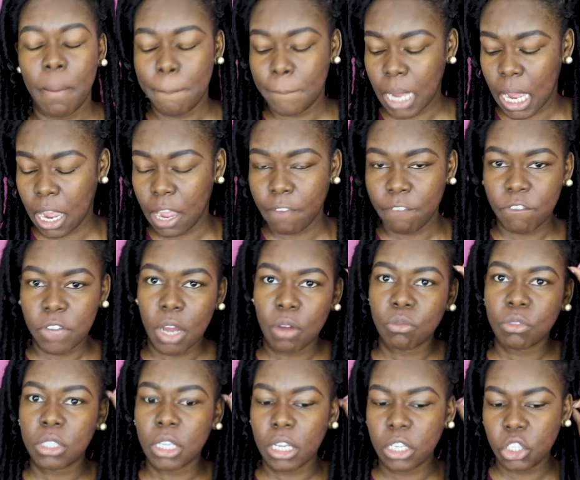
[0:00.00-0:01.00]
my
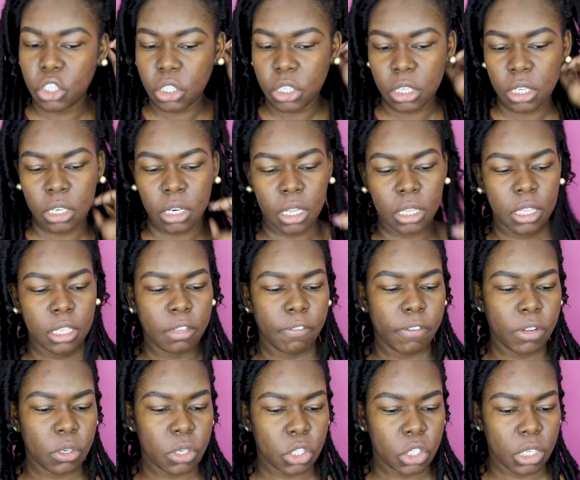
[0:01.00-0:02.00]
foundation. I think the
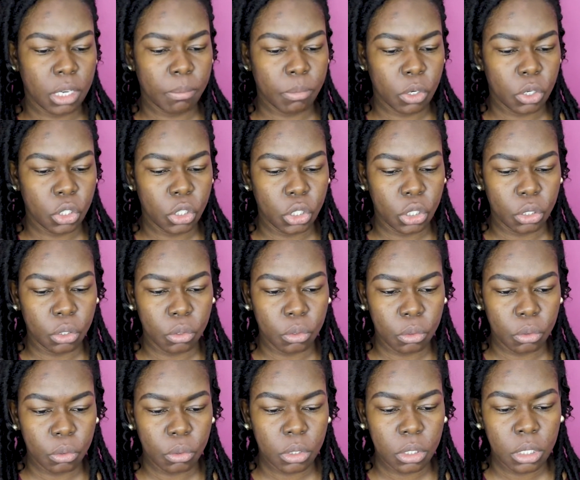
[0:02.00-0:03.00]
foundation I'm gonna
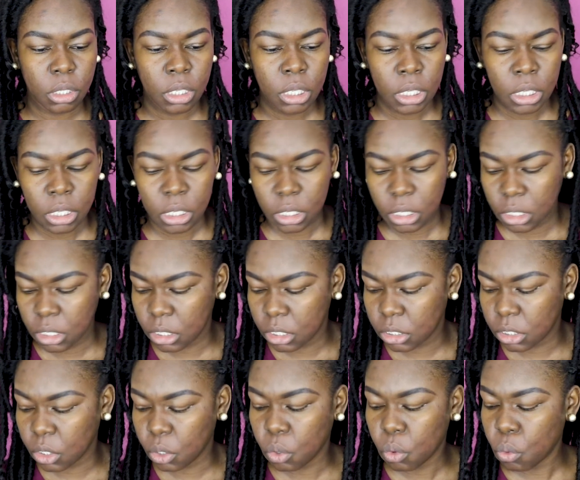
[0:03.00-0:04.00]
use
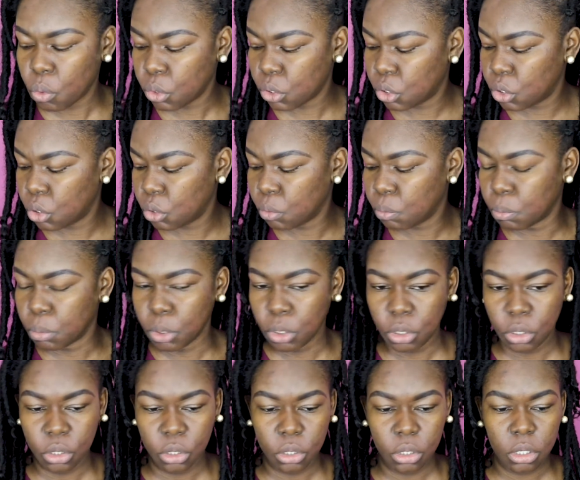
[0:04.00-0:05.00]
is going to
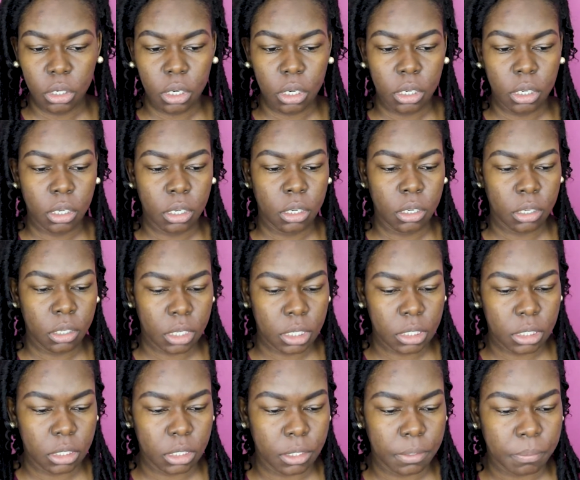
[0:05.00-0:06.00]
be,
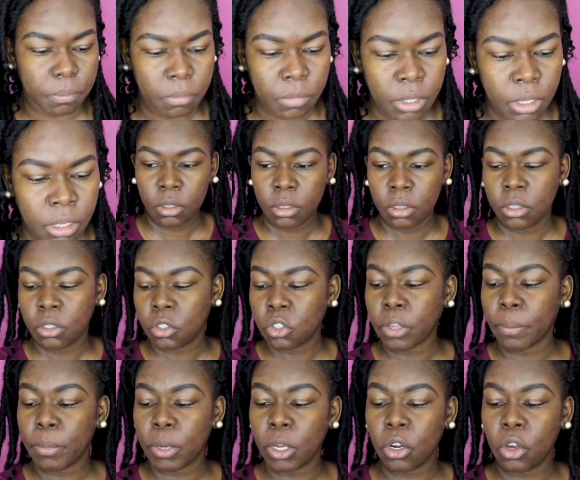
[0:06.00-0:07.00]
let's see.
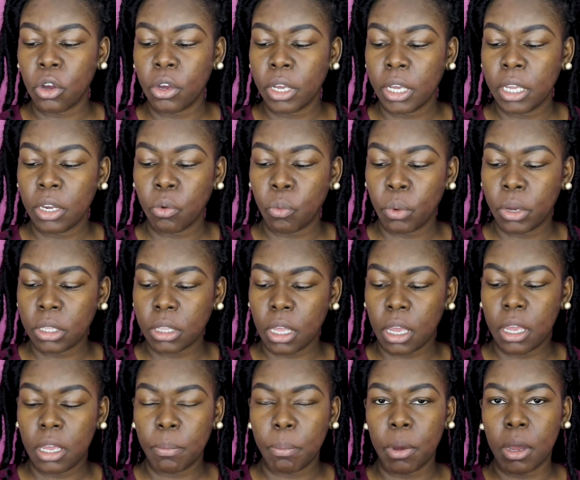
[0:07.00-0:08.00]
So I'm gonna go in with
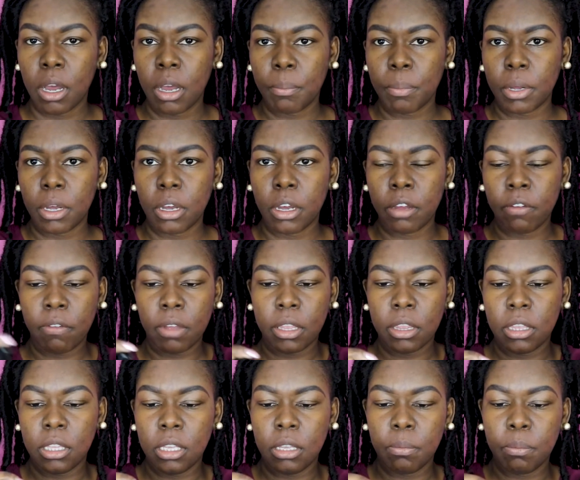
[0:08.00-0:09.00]
a pump
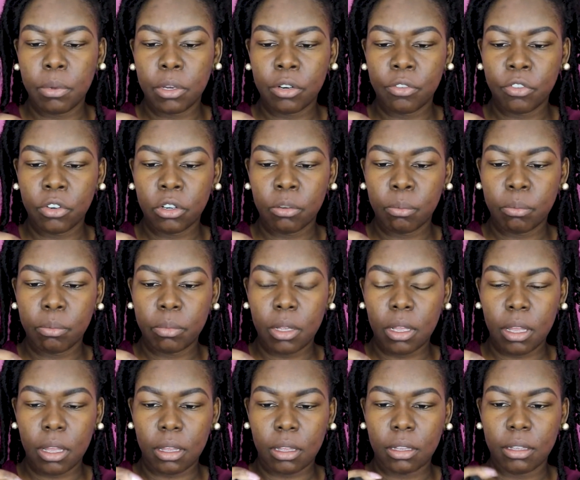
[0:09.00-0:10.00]
of the
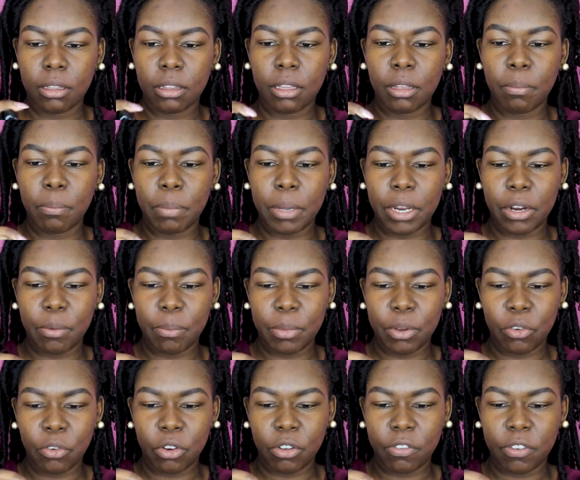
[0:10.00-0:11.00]
Bare
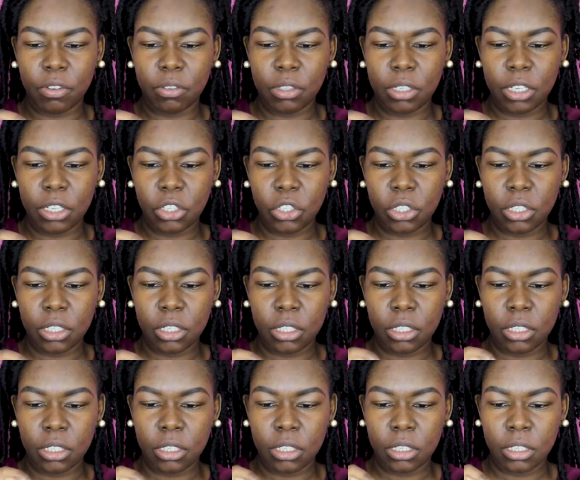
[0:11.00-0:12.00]
Mineral
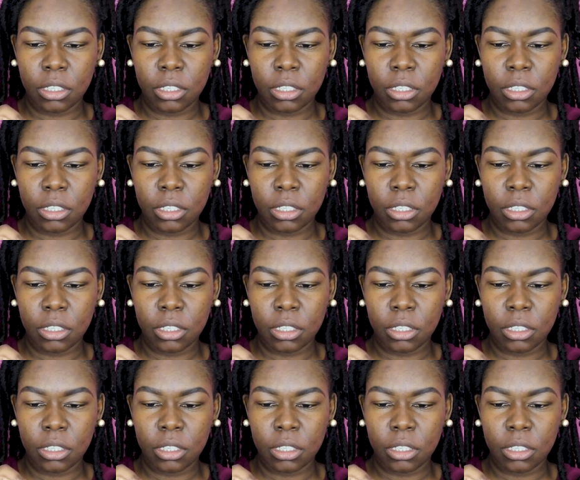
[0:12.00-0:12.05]
foundation.